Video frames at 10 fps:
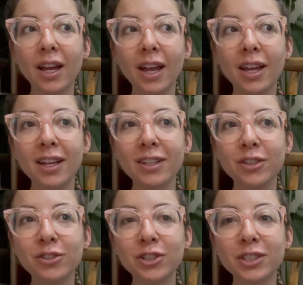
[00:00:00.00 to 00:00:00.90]
and
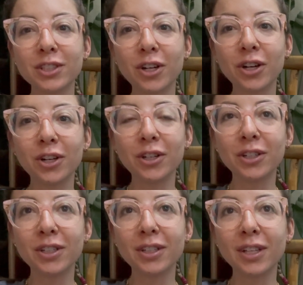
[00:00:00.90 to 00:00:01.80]
you just
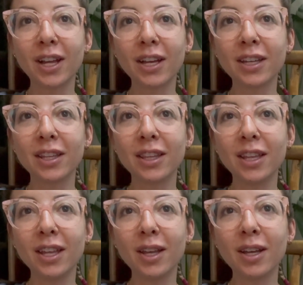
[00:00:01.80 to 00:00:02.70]
heard like
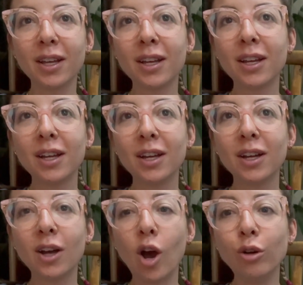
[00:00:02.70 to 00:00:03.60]
the
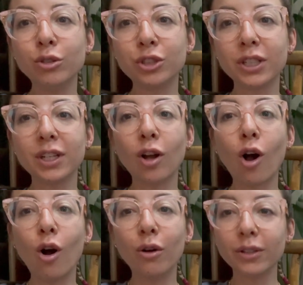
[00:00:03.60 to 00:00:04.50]
ocean
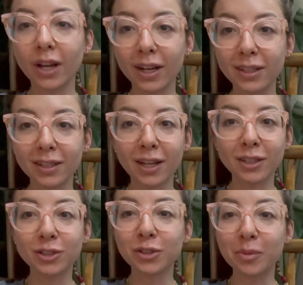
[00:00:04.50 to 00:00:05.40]
all night, like
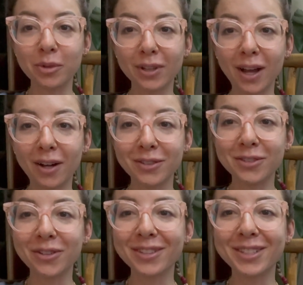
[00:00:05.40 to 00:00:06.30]
super loud.
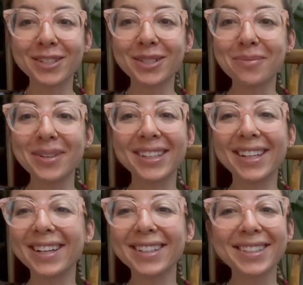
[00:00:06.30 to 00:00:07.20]
So it's just been
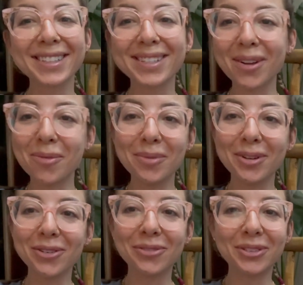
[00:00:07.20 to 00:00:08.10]
like so
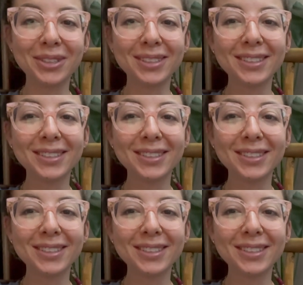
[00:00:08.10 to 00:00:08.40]
beautiful.